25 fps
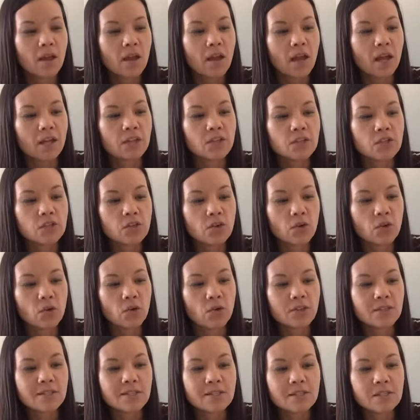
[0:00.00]
And so
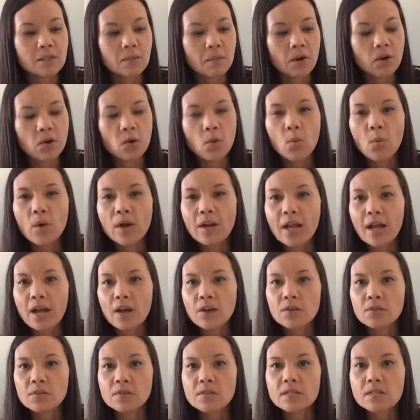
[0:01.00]
this is about a 1
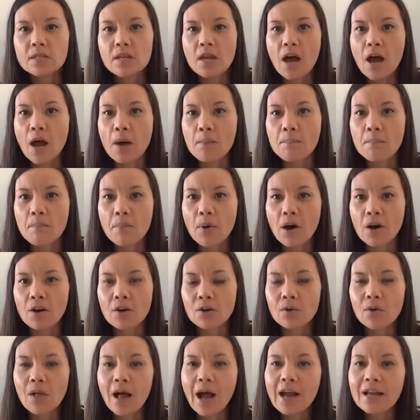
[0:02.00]
ounce
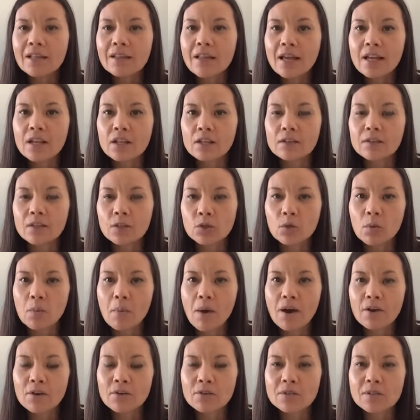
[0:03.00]
bottle. I like little
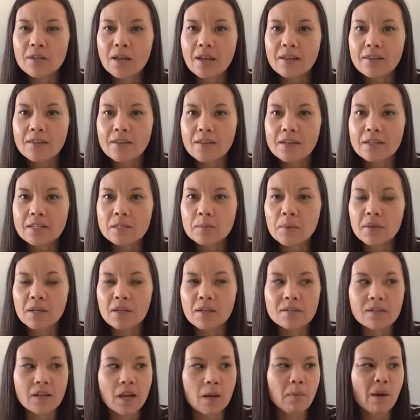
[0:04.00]
bottles like this
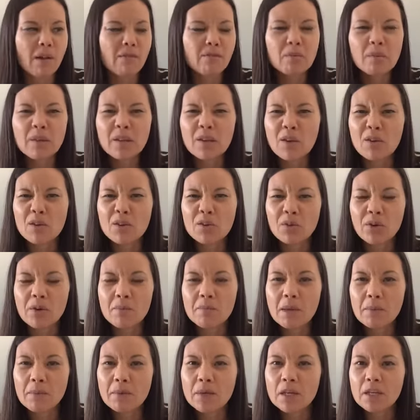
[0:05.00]
because I probably go through it
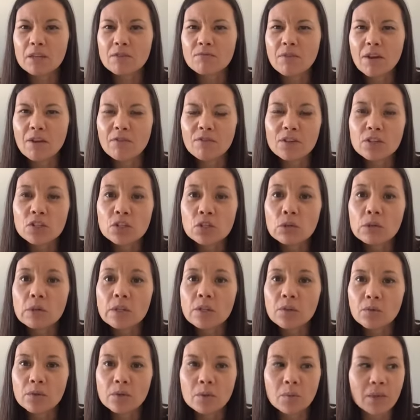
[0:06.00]
maybe every 2 to
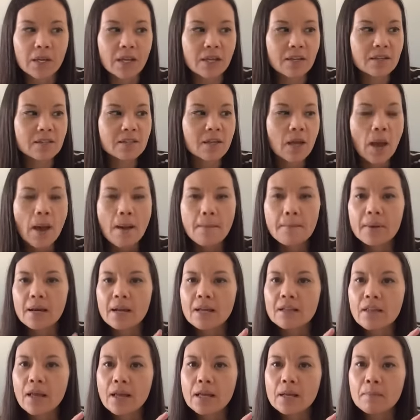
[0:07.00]
3 weeks, but I
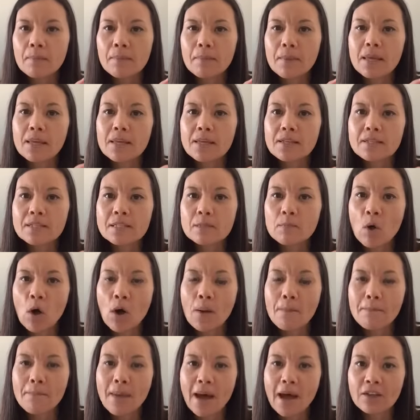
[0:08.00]
like making
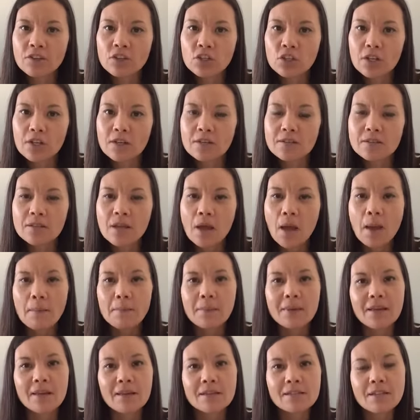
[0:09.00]
small batches
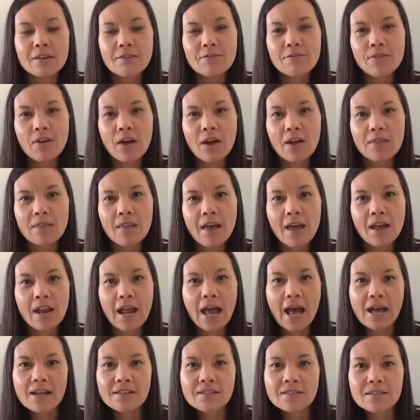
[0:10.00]
because I find that
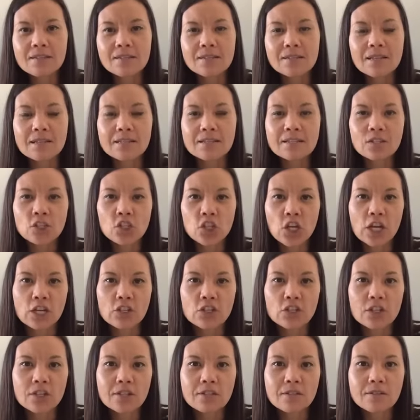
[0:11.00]
as the season
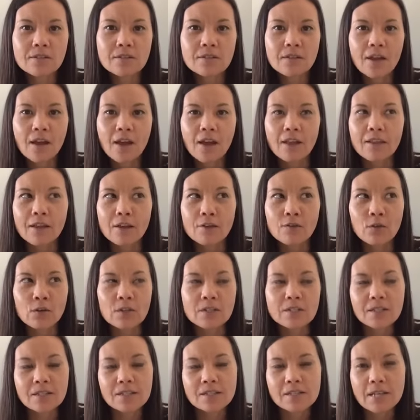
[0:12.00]
changes, like for
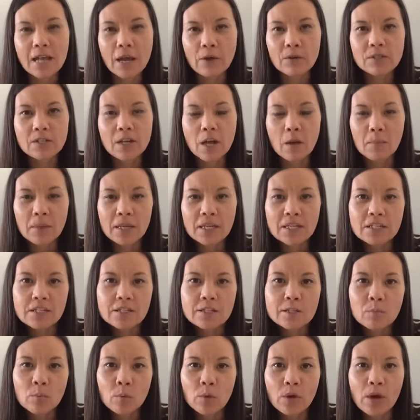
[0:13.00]
instance, now it's coming into
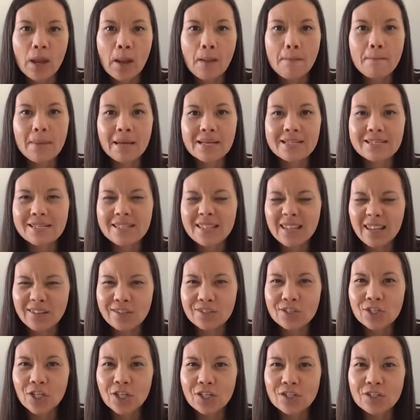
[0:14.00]
spring, my skin
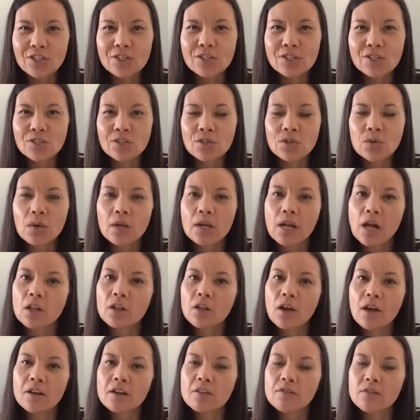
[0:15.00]
changes too, and I'll
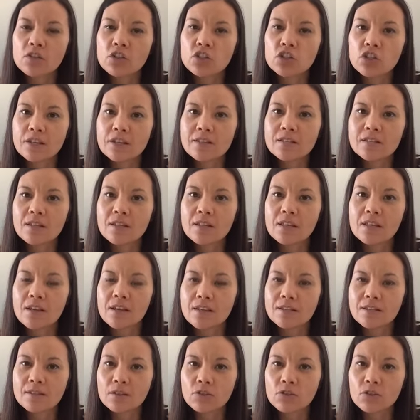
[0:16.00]
kind of adjust the
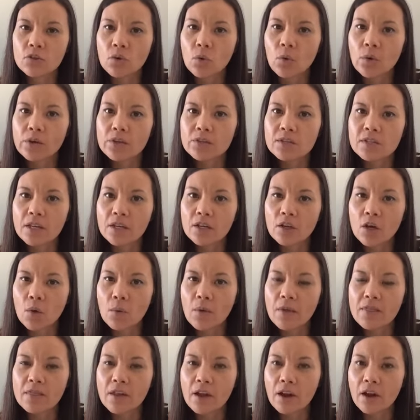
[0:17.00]
essential oils that go
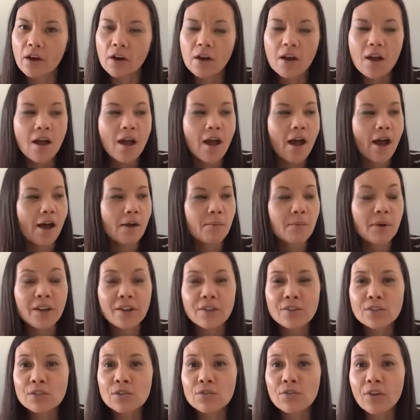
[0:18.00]
in there. I
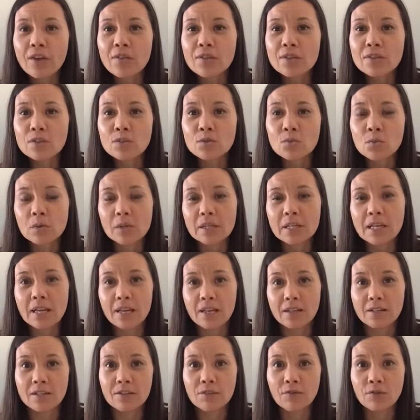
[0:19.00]
also find this is really
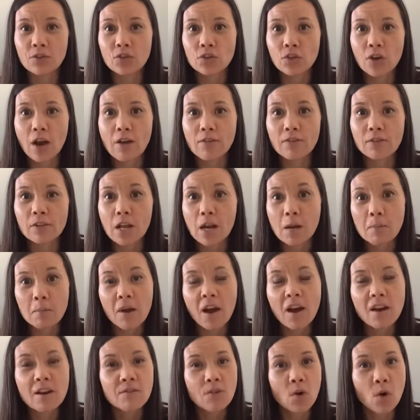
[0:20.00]
handy for travel, and I'm
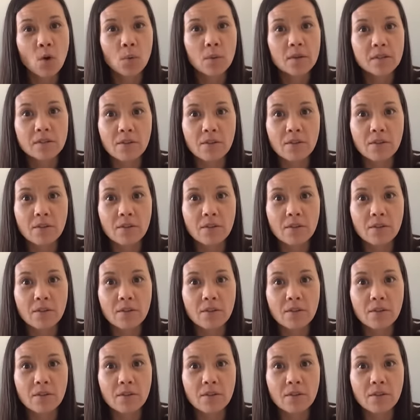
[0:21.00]
kind of always